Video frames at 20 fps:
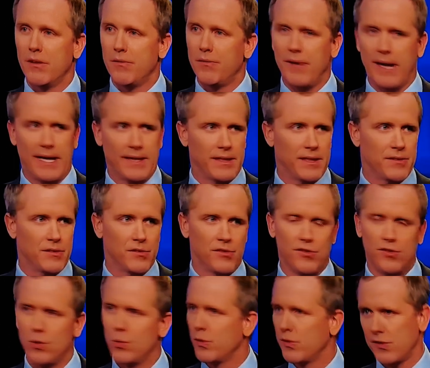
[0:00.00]
You know, the fact that the
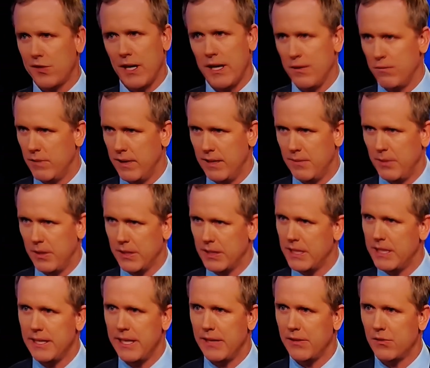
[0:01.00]
suicide rate among
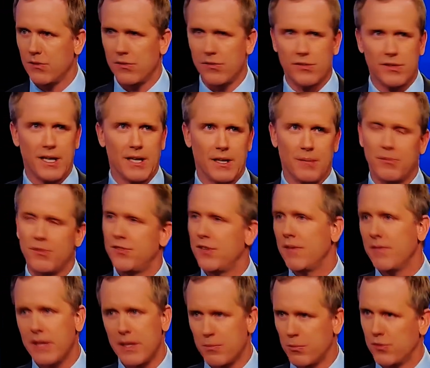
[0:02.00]
teenagers has gone up
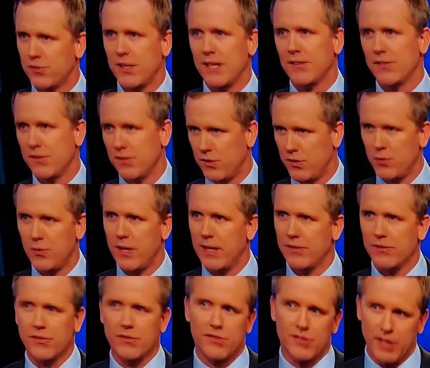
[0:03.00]
70% since
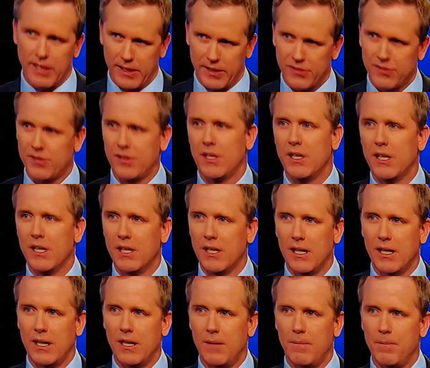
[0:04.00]
2006.
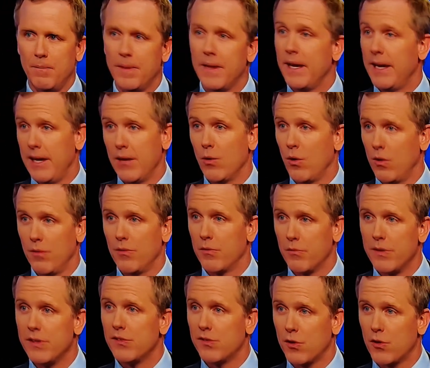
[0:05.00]
And all of
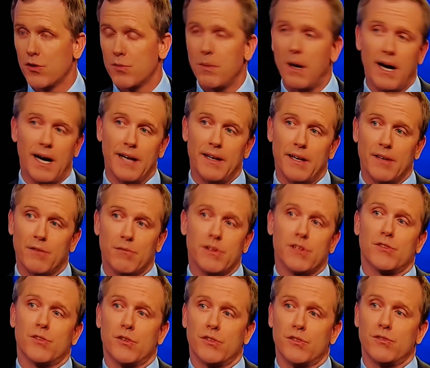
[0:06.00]
the research behind that,
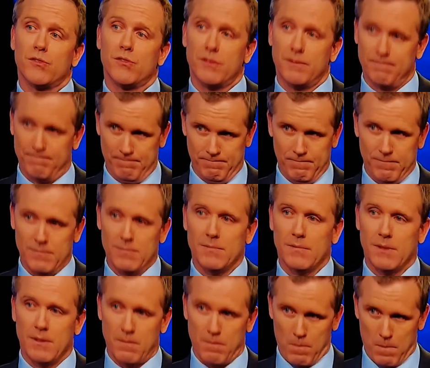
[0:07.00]
please
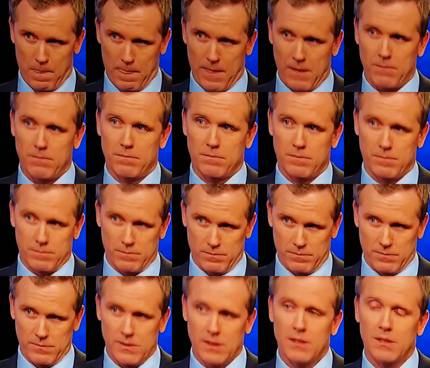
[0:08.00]
restate that,
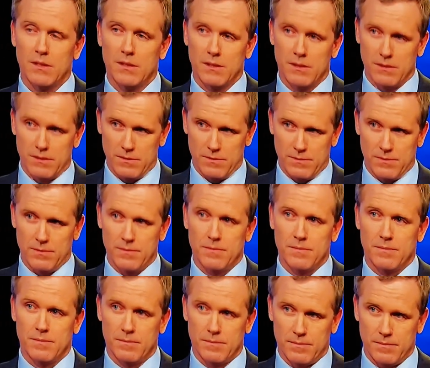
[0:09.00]
70%
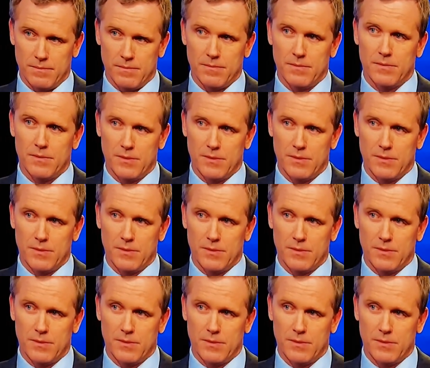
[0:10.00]
since